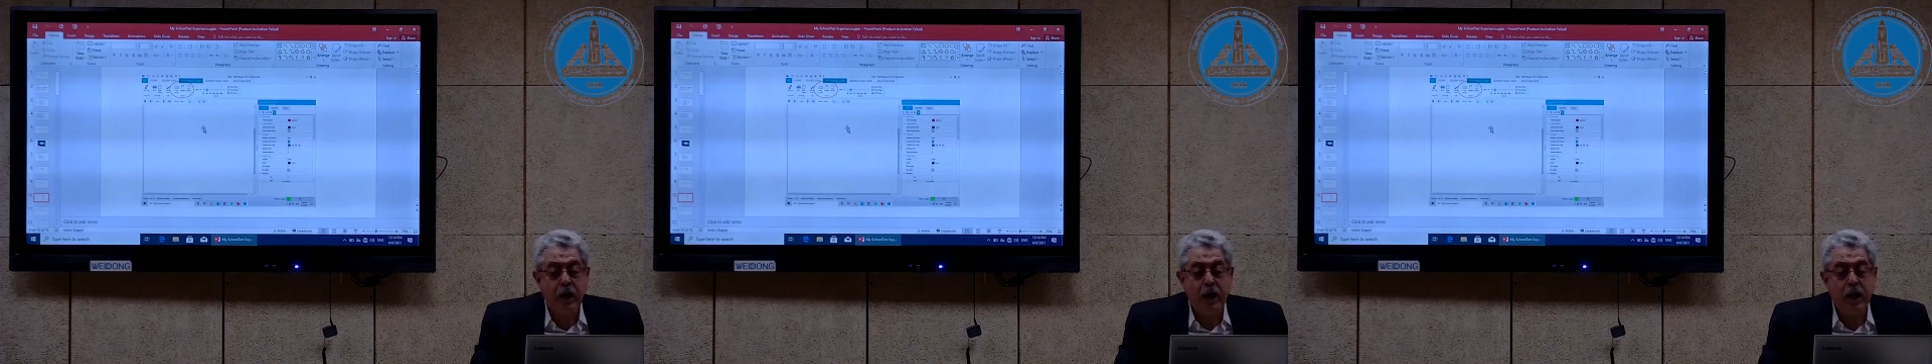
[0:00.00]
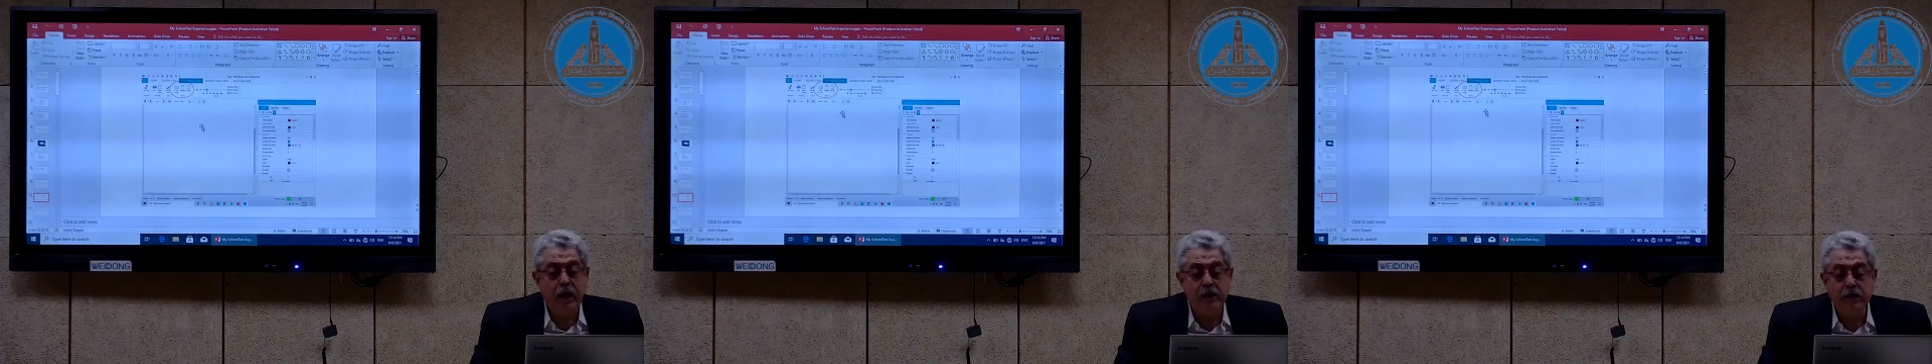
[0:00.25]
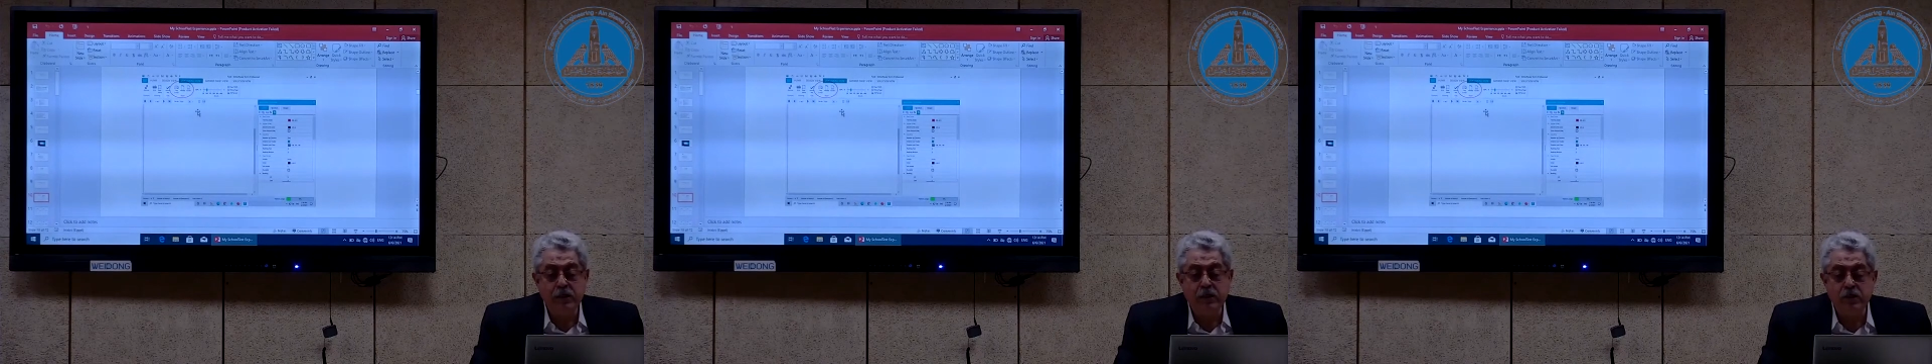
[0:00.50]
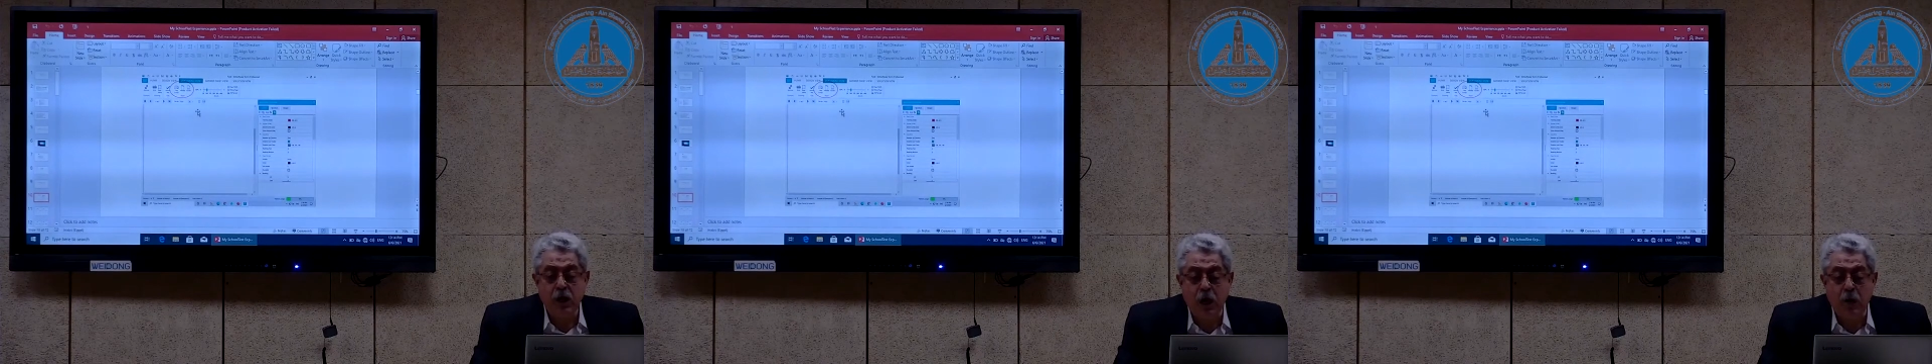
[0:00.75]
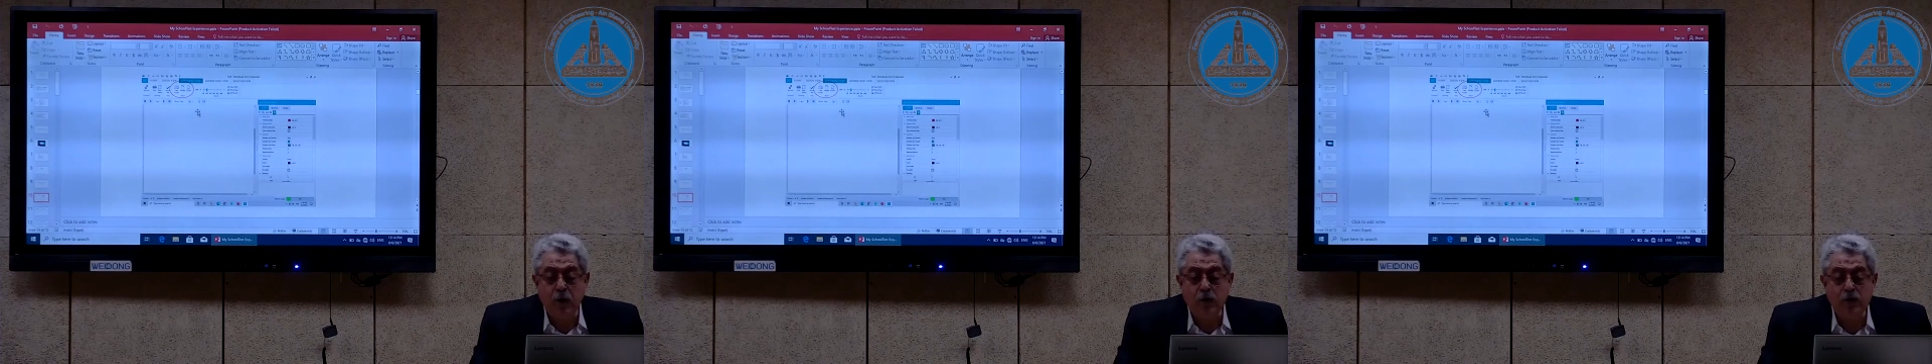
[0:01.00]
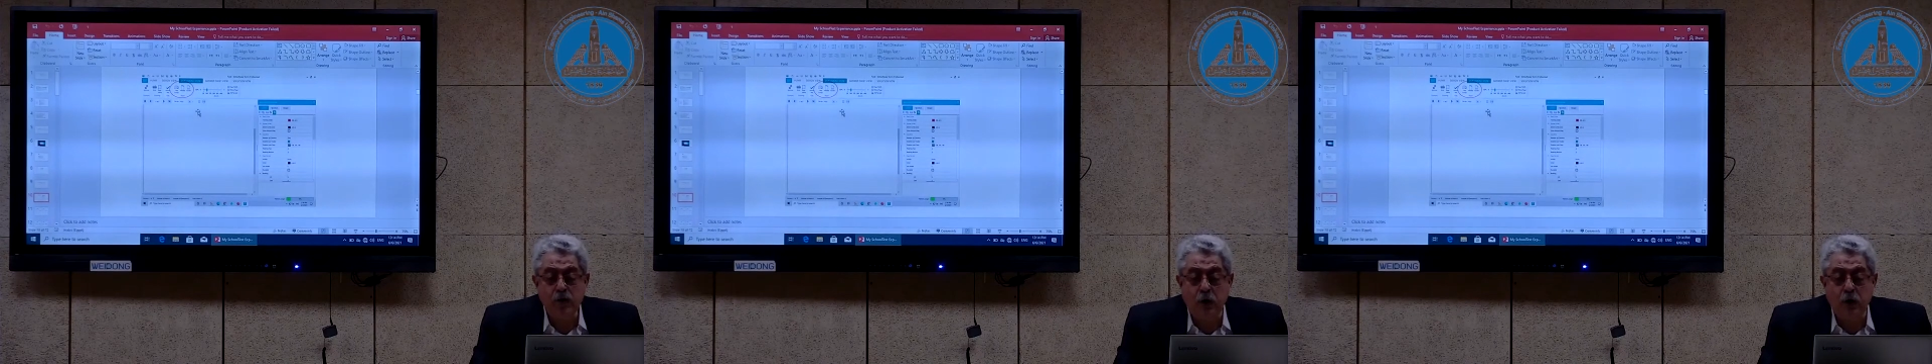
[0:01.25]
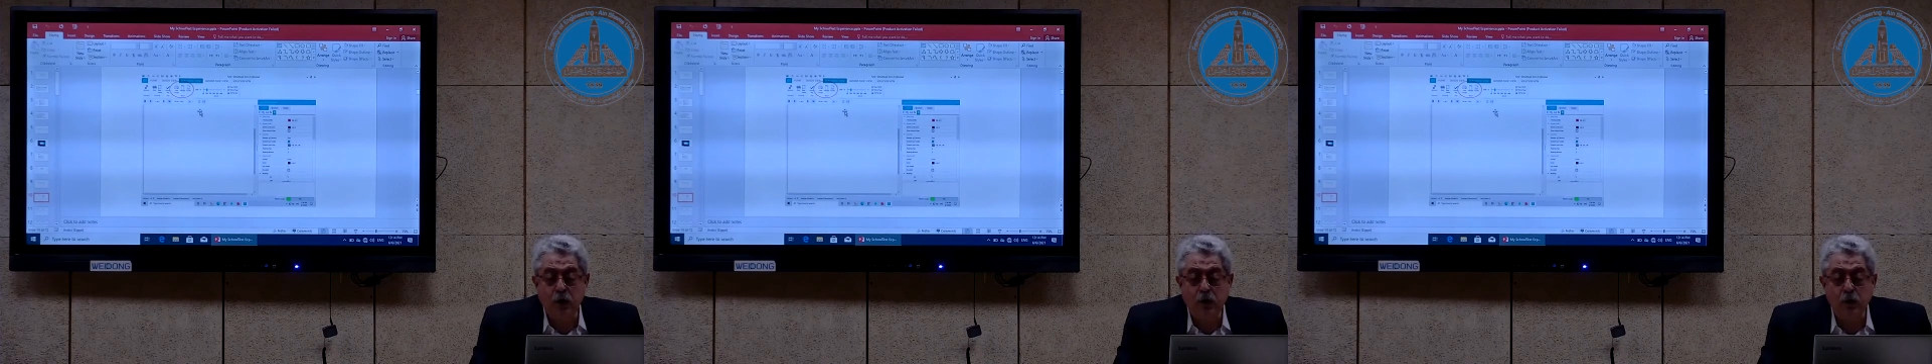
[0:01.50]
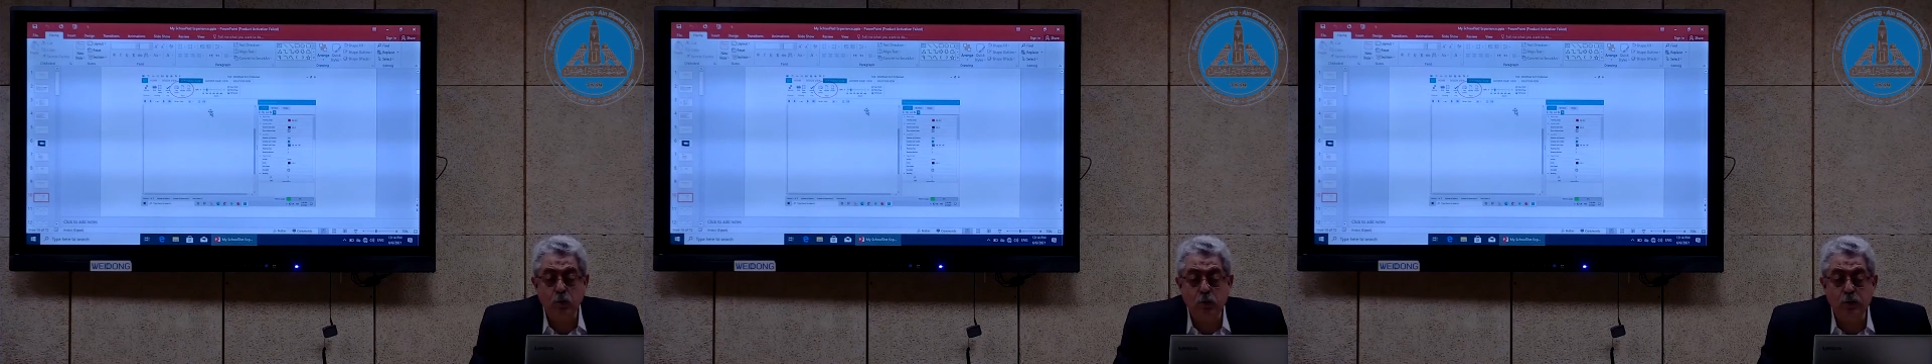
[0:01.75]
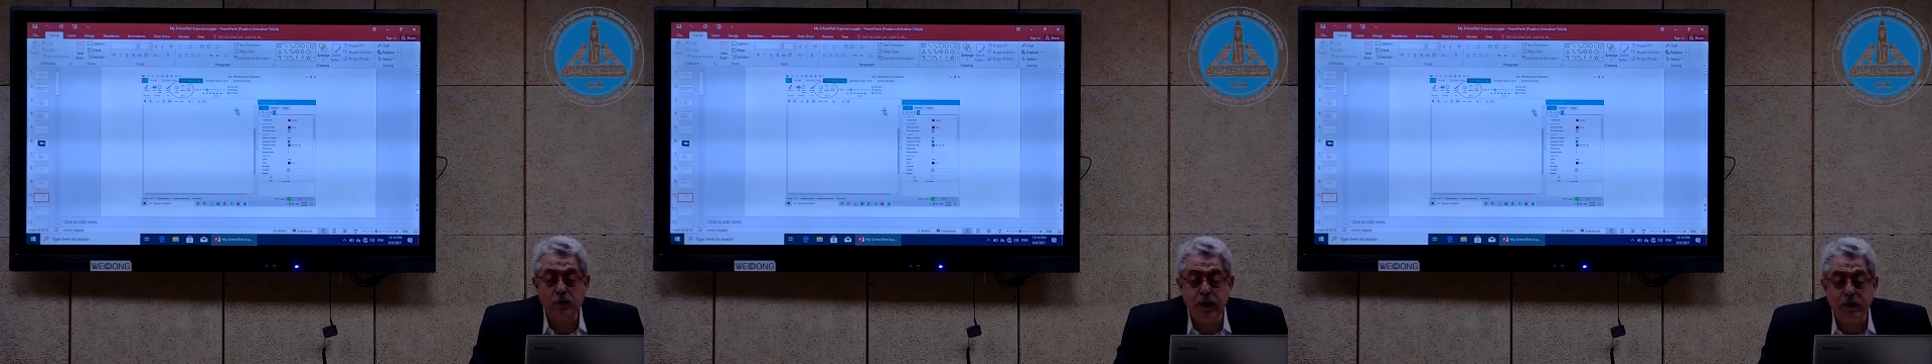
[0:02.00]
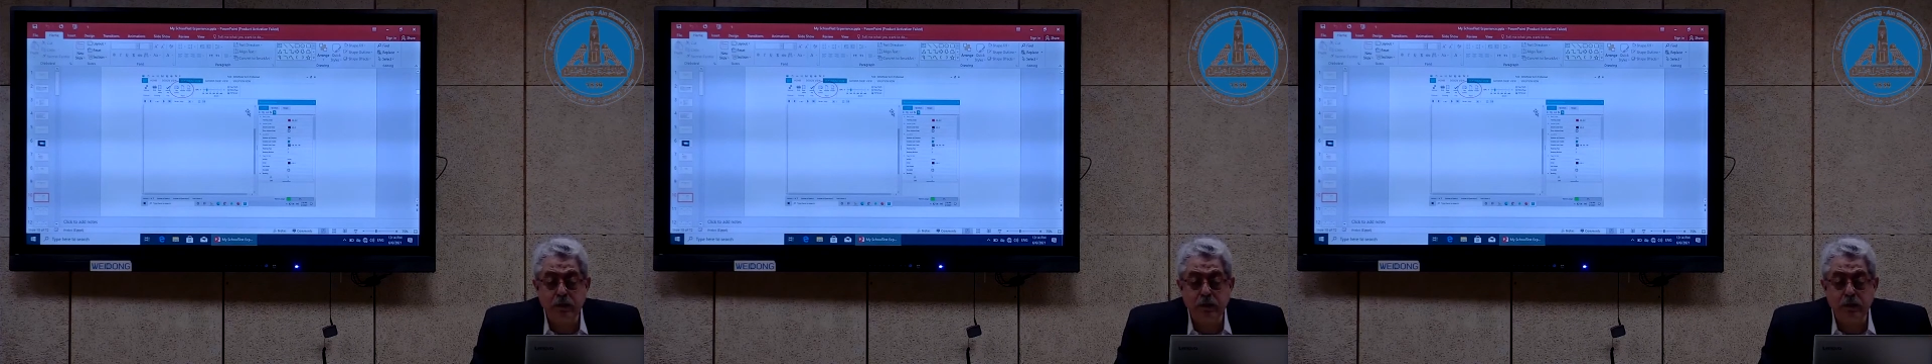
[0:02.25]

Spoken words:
And this is our start with the